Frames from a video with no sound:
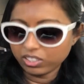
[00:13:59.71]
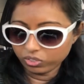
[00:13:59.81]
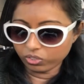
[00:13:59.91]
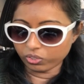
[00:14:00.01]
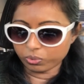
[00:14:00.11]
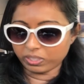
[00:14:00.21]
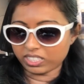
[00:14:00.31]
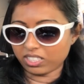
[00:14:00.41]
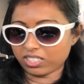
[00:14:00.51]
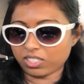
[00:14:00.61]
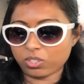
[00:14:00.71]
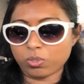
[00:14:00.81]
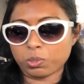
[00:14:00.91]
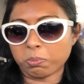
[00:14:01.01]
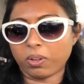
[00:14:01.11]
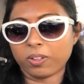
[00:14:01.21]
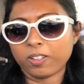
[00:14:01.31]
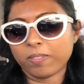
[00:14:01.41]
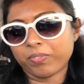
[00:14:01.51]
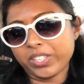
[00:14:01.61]
Who knows what it says? It's too small.
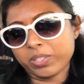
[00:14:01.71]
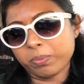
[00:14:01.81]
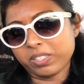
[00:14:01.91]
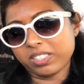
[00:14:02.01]
This one